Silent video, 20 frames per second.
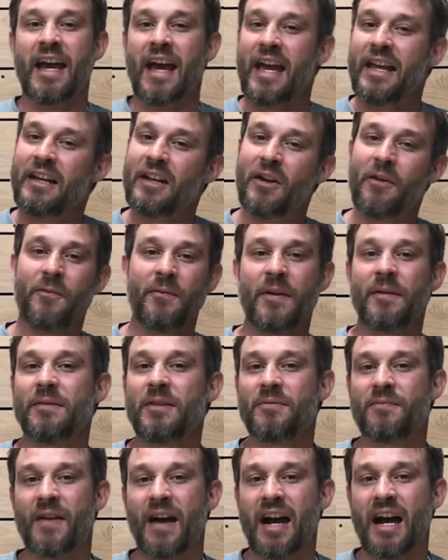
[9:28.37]
And in a
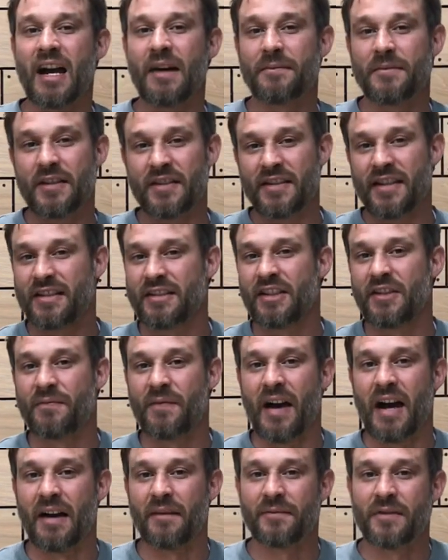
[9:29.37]
$55 to
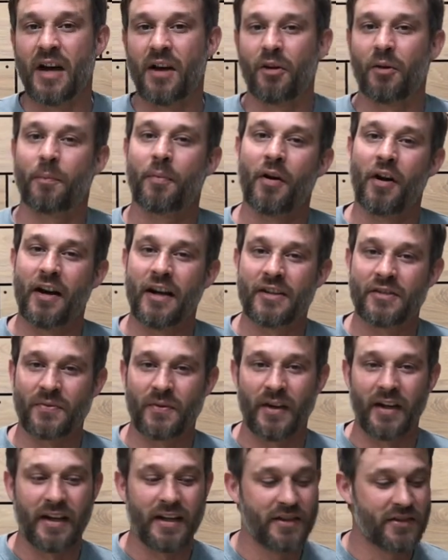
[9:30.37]
$65 price
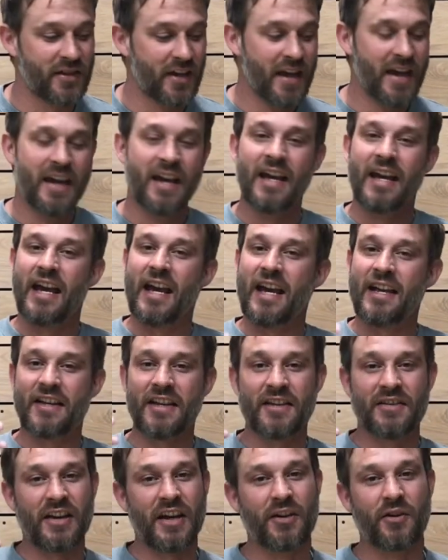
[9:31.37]
range, it
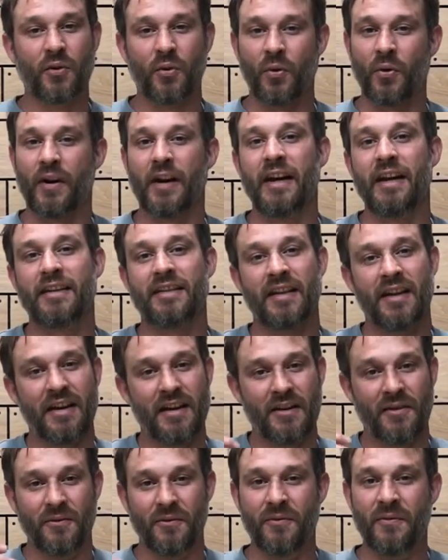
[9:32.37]
is a great
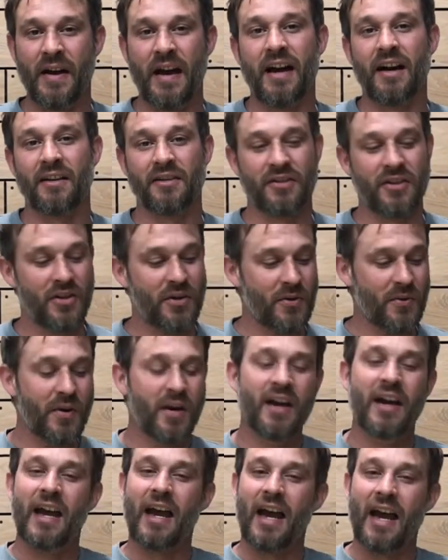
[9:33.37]
value.
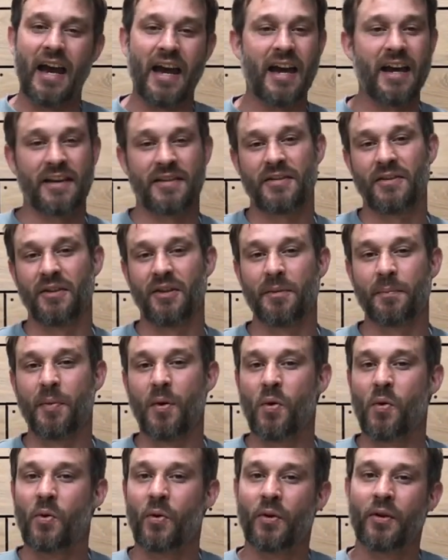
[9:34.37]
Excellent
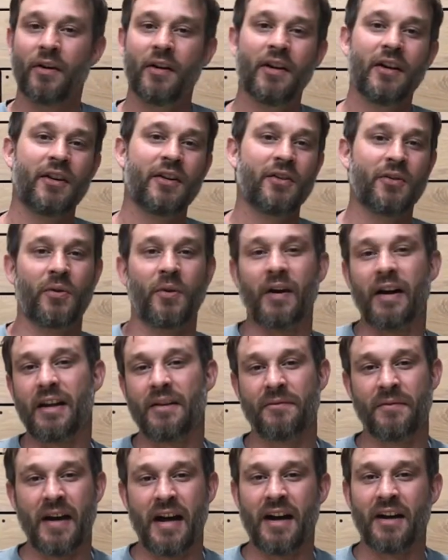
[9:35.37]
pour,
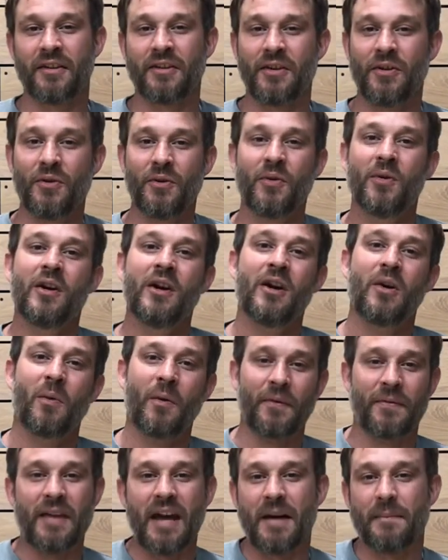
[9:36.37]
great value.
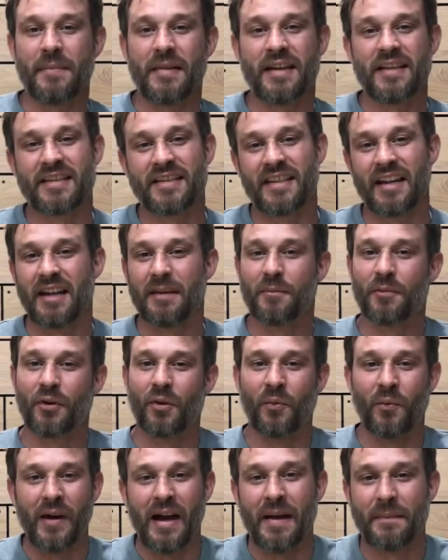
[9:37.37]
With that being said, I'm going to
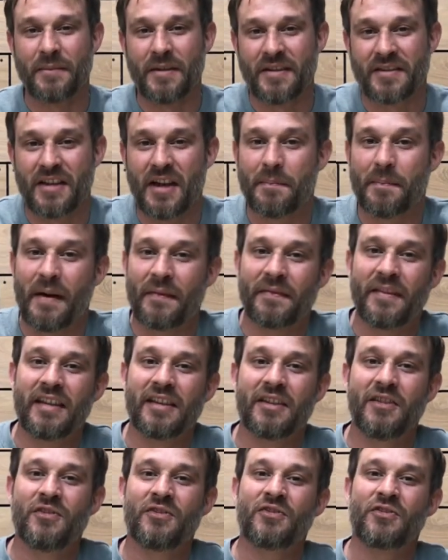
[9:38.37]
wrap this up. I
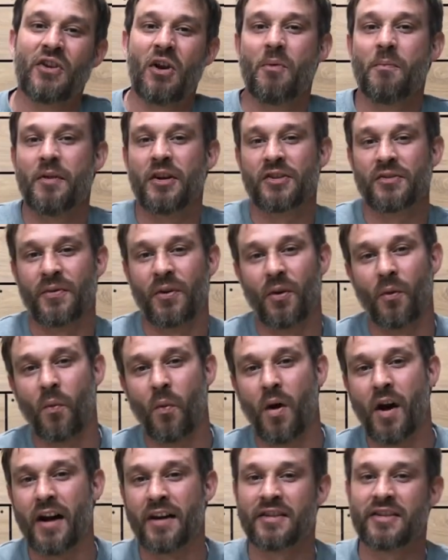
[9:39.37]
thank you so much for
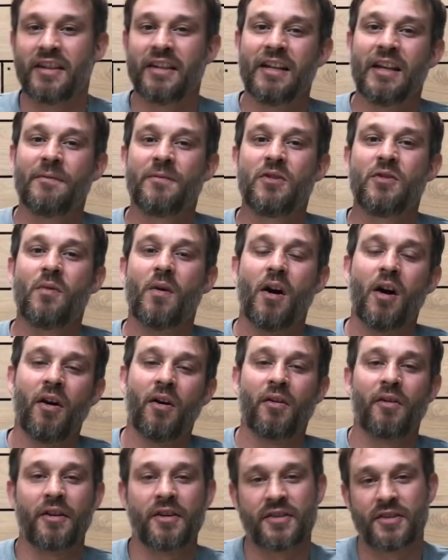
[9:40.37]
watching. If you
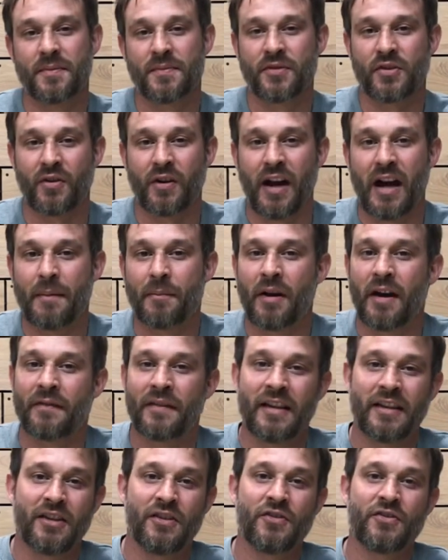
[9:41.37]
are a subscriber, I
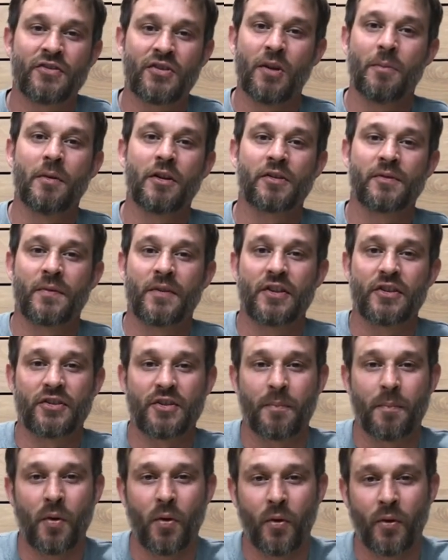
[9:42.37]
thank you so much for your
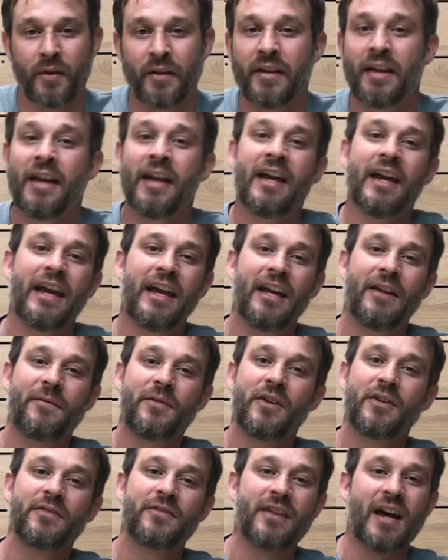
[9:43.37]
support. And if
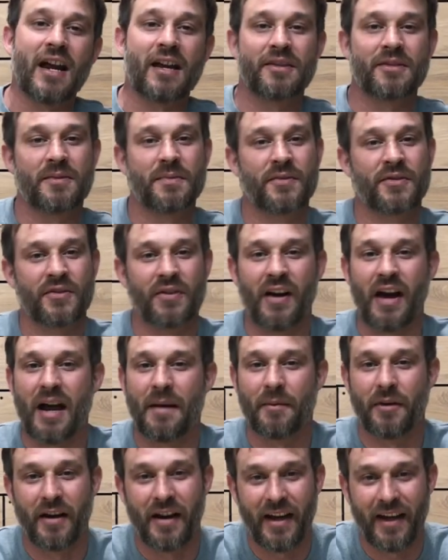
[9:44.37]
you're not a
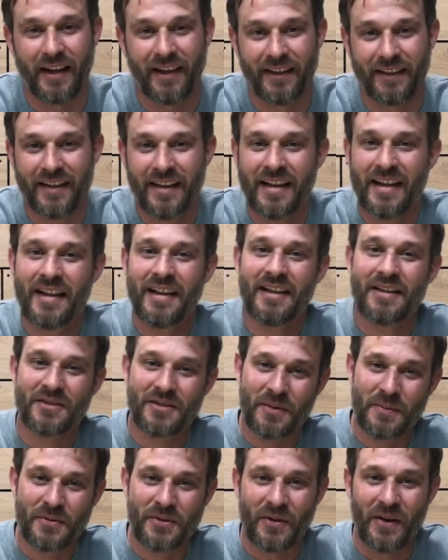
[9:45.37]
subscriber, hey,
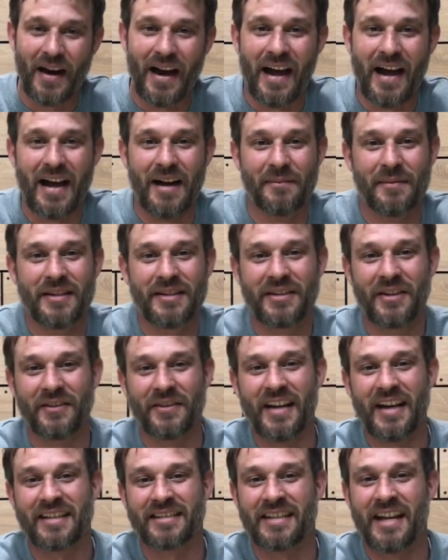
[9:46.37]
subscribe. Until
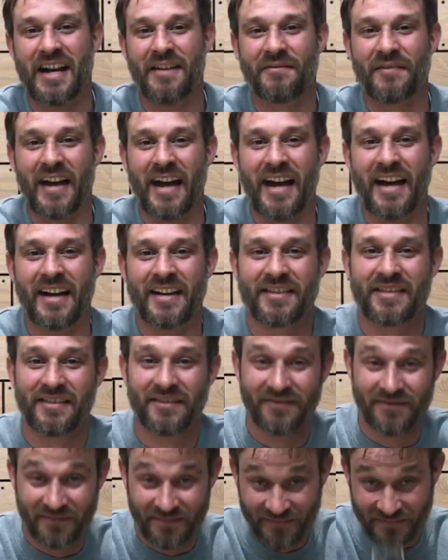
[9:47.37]
next time, guys,
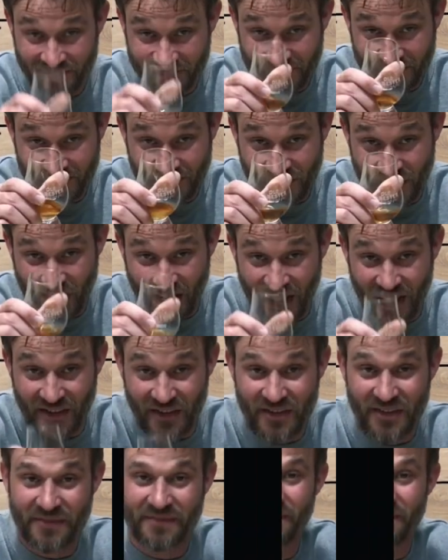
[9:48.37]
cheers.